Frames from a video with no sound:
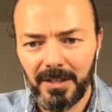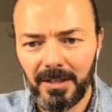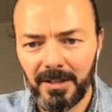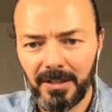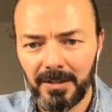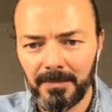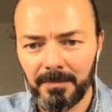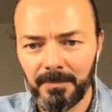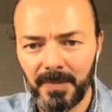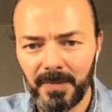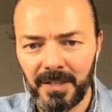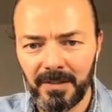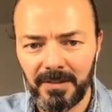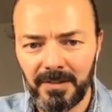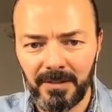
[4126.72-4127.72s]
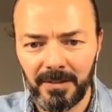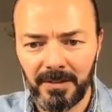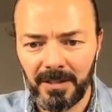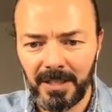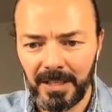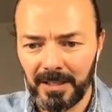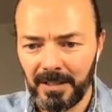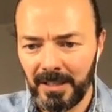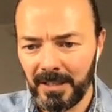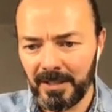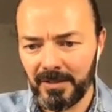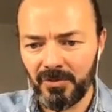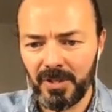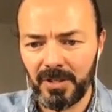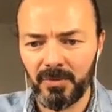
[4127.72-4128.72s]
um, and uh, like like I
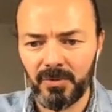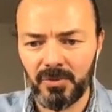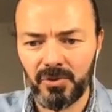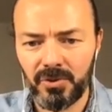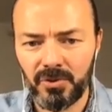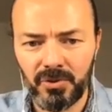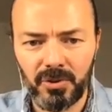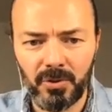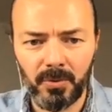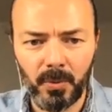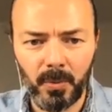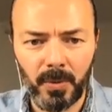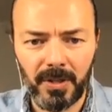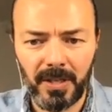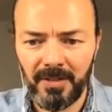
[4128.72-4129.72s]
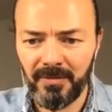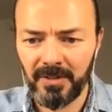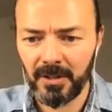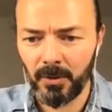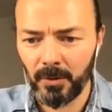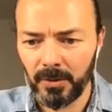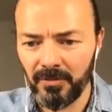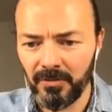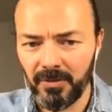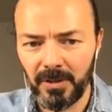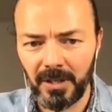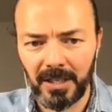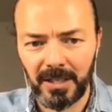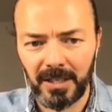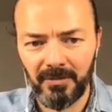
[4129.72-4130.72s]
tried to sh show you with Evernote, if you
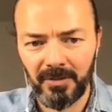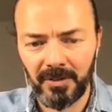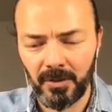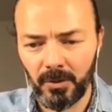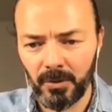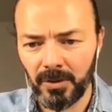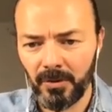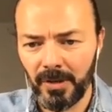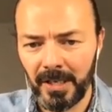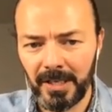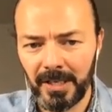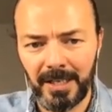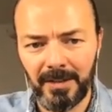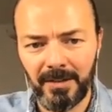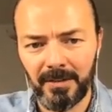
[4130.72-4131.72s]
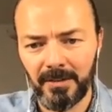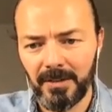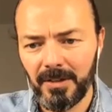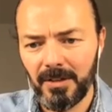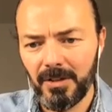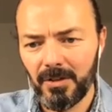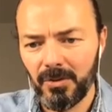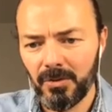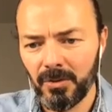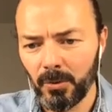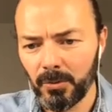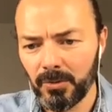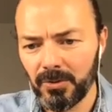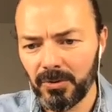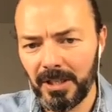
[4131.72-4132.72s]
like Evernote or any other
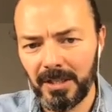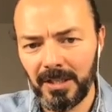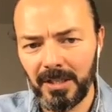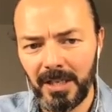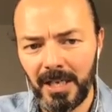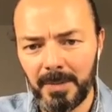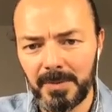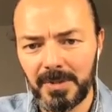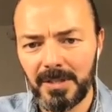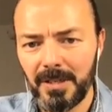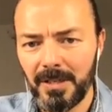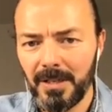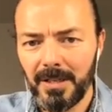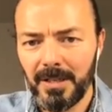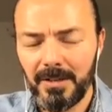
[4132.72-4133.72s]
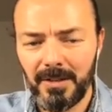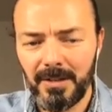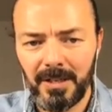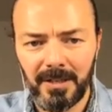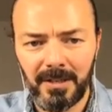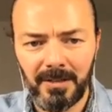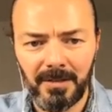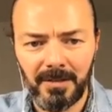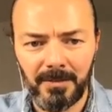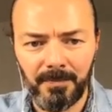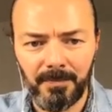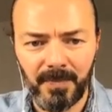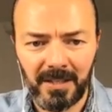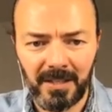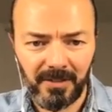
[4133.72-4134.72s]
note-taking apps, they
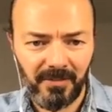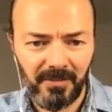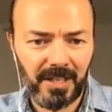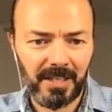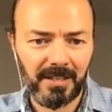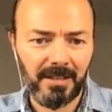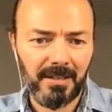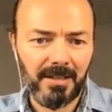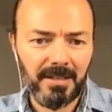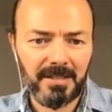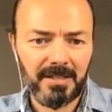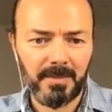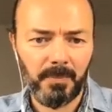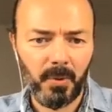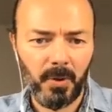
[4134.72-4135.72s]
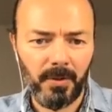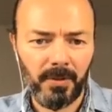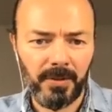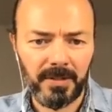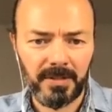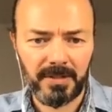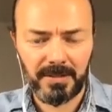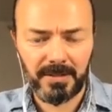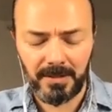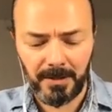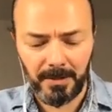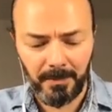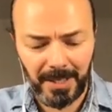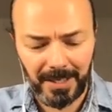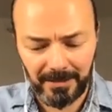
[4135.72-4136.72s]
um, and if they support this uh,
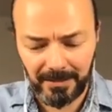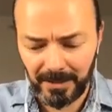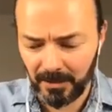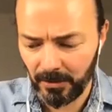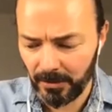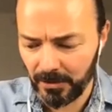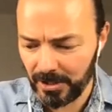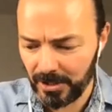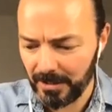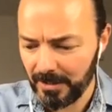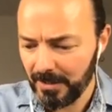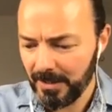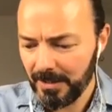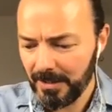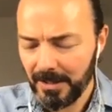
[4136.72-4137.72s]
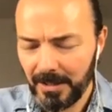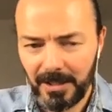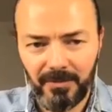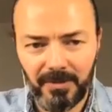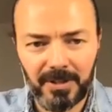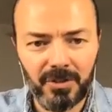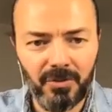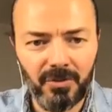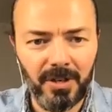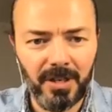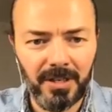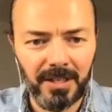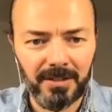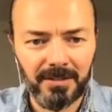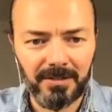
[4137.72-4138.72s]
paint technology, give it a try
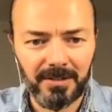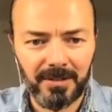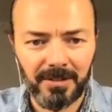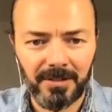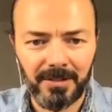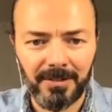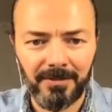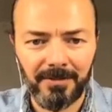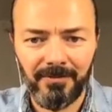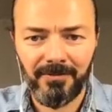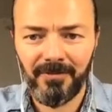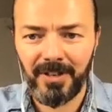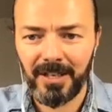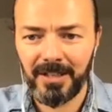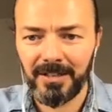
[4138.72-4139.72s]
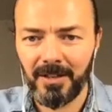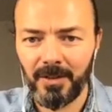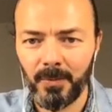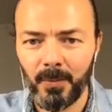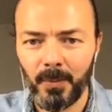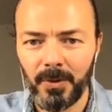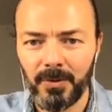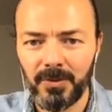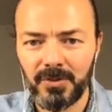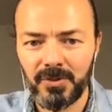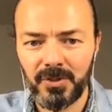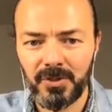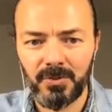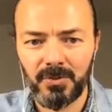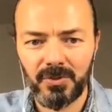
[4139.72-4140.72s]
and uh, find out what
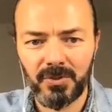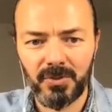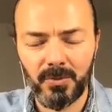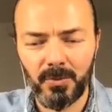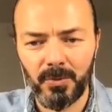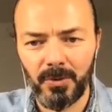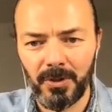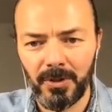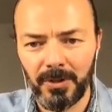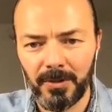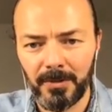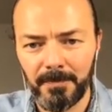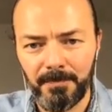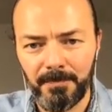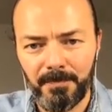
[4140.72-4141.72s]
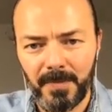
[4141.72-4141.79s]
suits you um,